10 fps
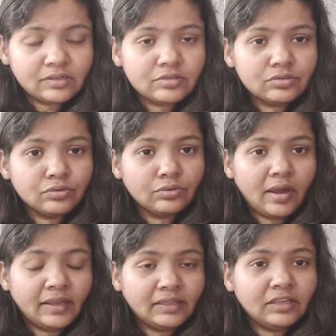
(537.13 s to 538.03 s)
So
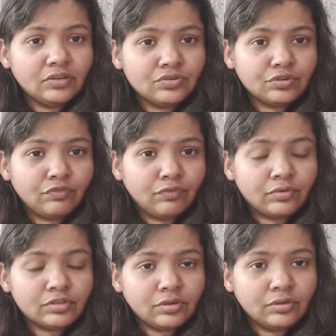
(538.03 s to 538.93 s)
I think you should
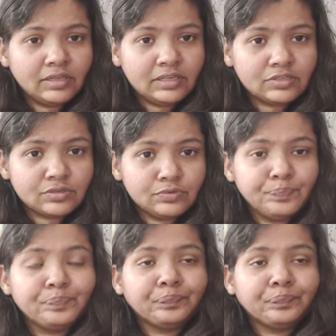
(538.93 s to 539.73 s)
focus on these two.